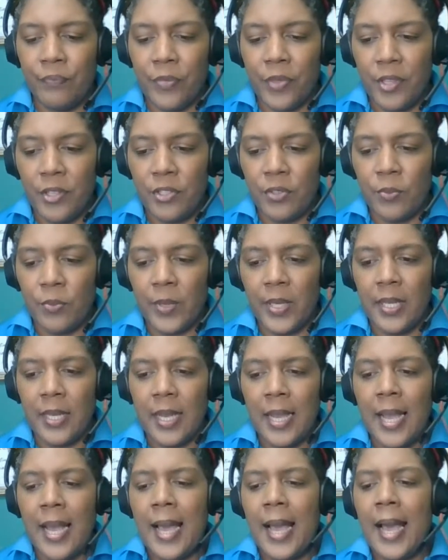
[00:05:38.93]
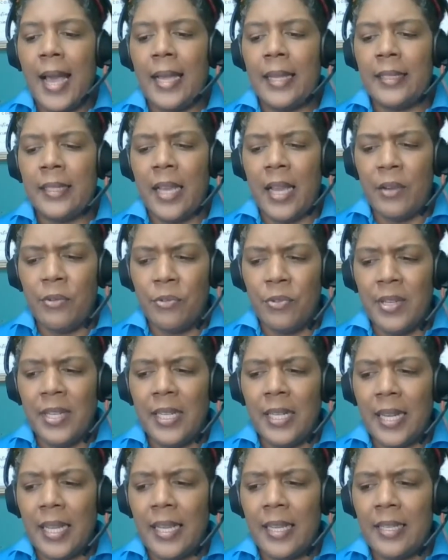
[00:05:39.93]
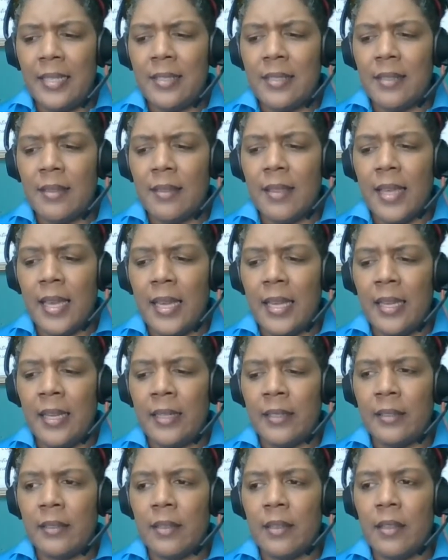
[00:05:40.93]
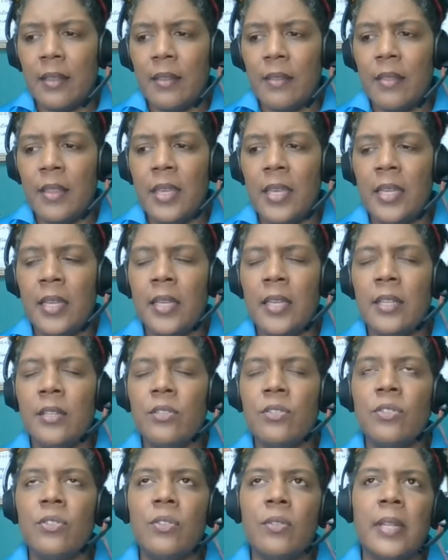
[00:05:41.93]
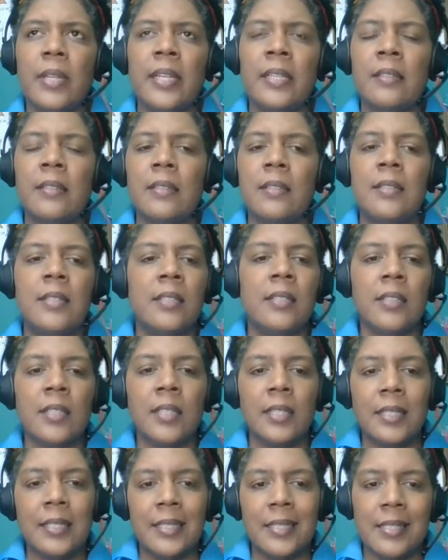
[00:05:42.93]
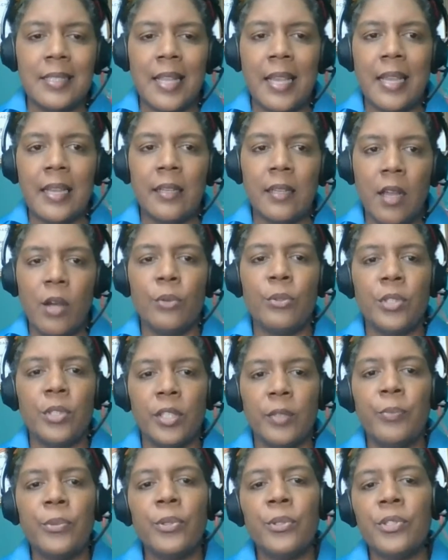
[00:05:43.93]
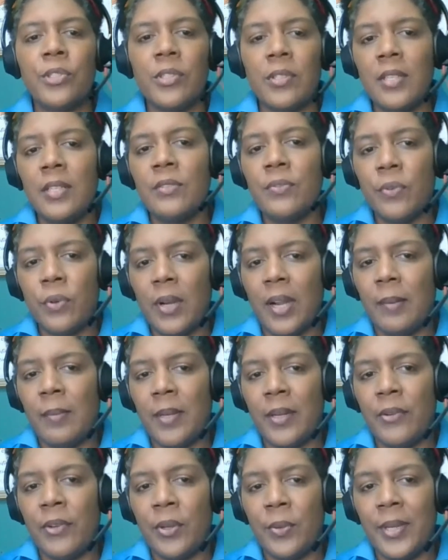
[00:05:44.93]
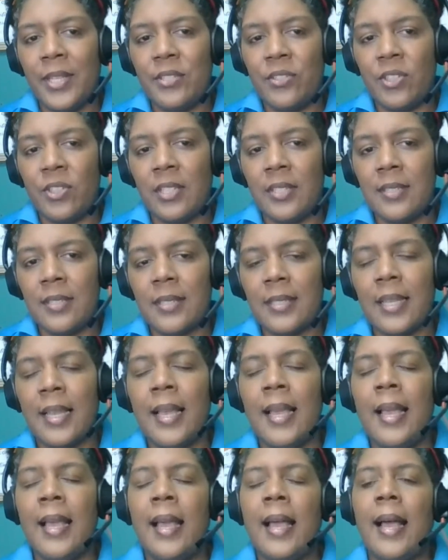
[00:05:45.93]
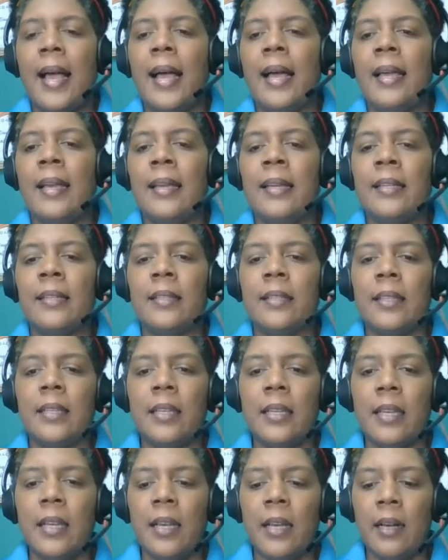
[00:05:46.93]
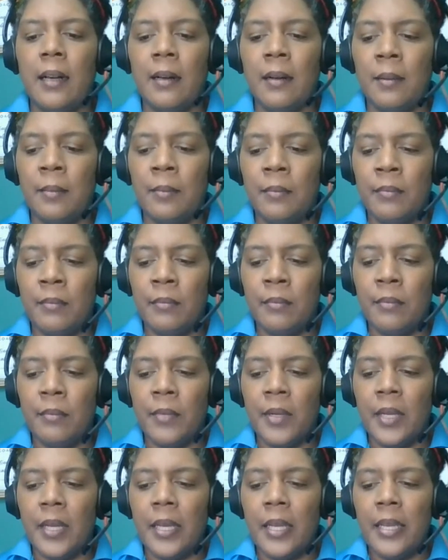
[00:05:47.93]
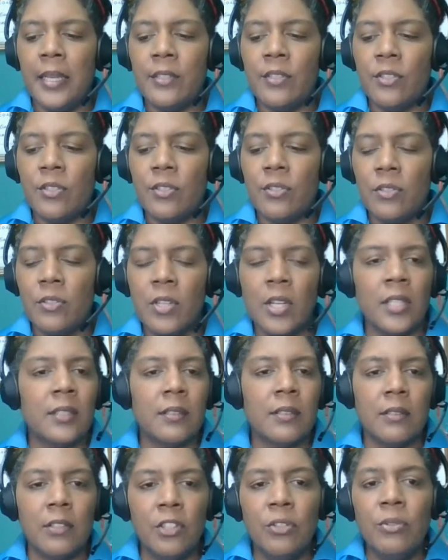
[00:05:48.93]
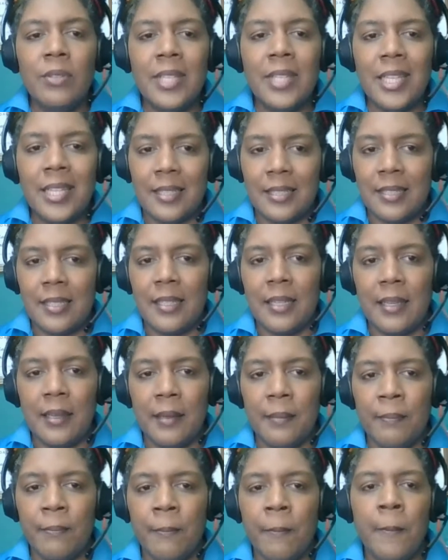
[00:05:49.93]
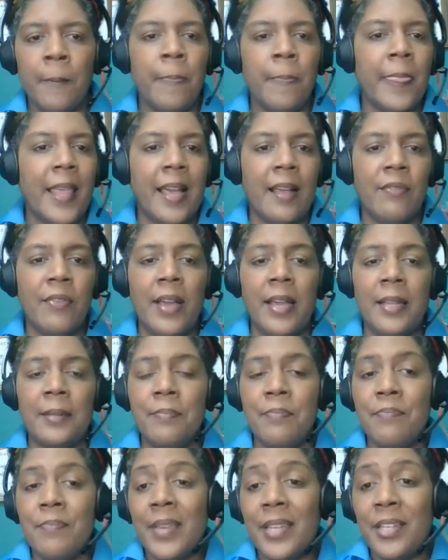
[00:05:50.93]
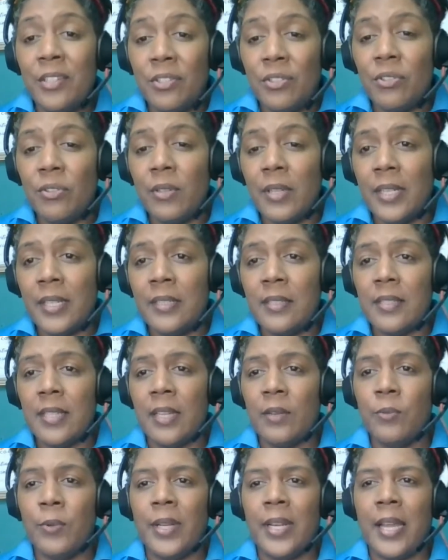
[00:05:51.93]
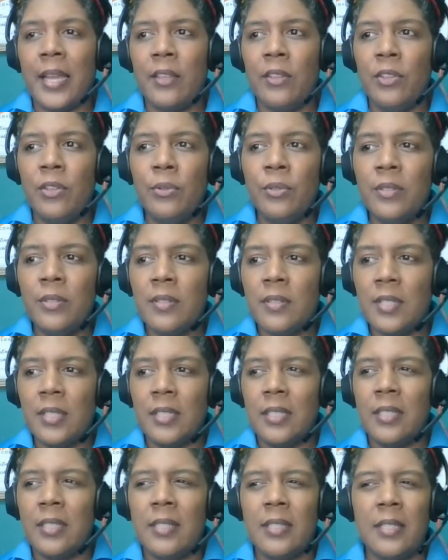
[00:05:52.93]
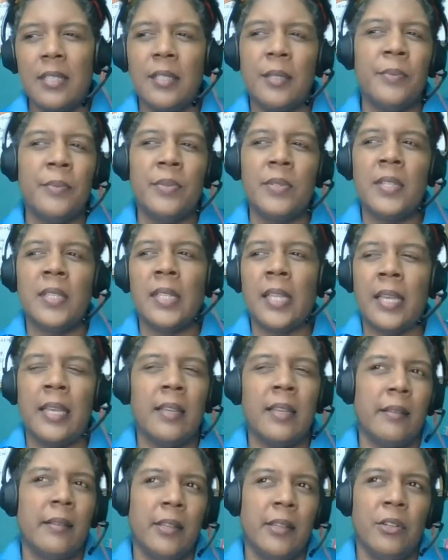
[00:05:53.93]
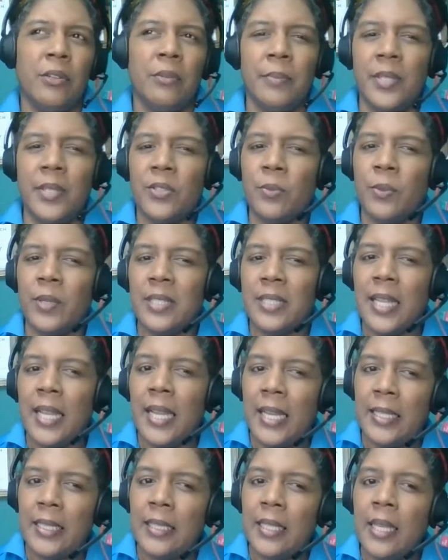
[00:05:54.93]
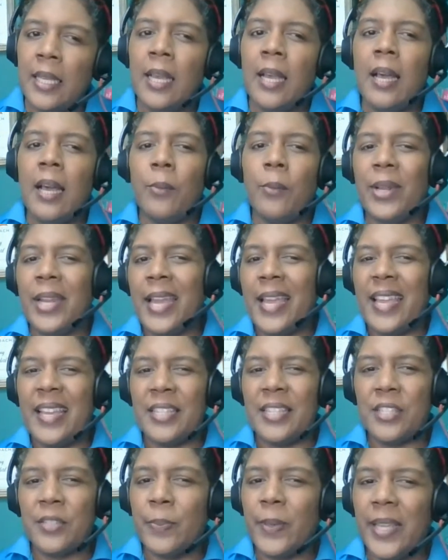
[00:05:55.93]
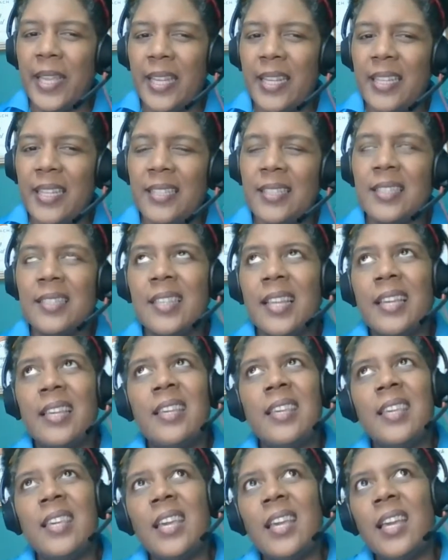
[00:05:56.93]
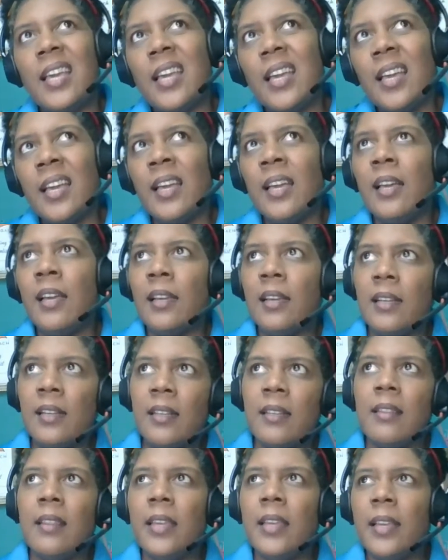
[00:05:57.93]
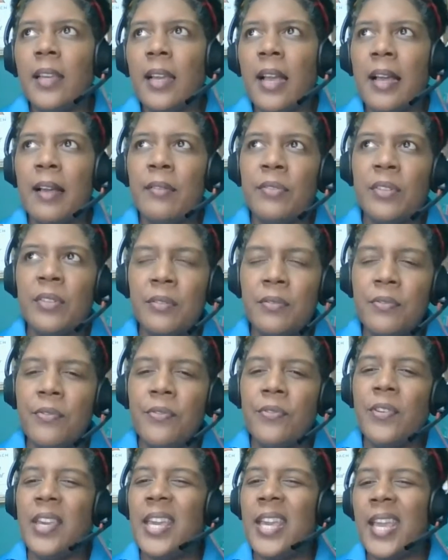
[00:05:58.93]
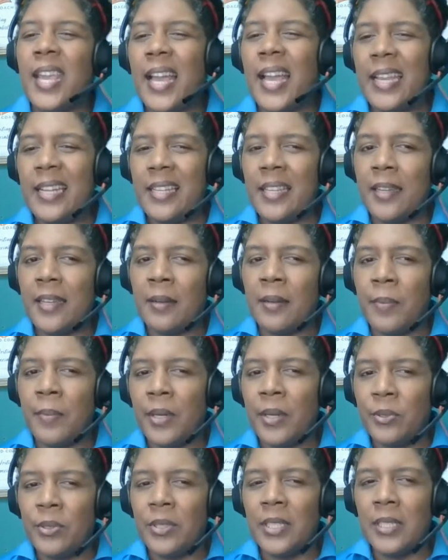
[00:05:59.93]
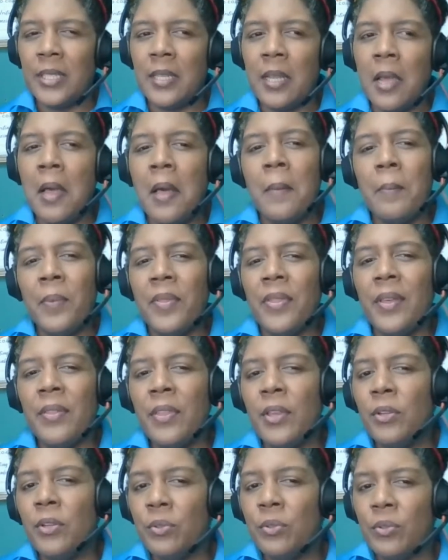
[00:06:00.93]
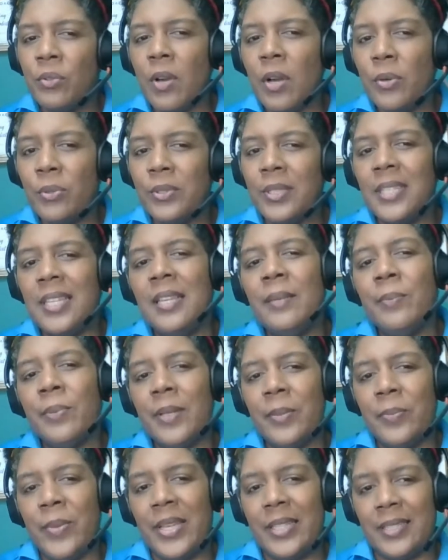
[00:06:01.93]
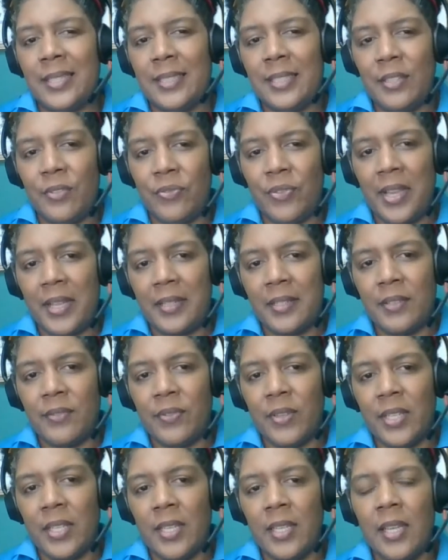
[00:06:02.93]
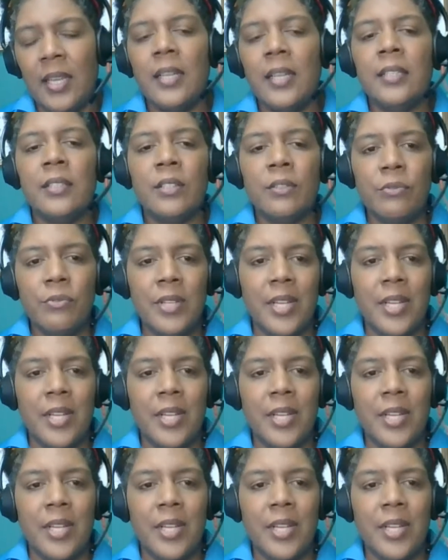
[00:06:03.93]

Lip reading: this week, and I realized that the student didn't understand how to approach these vocabulary questions. And um, it's not unique to him. I've had many students, and when I use certain terms, they're like, Miss, what's that? When I explain it, it's like, yeah, they have a vague idea about it, but then they don't know how to implement it effectively to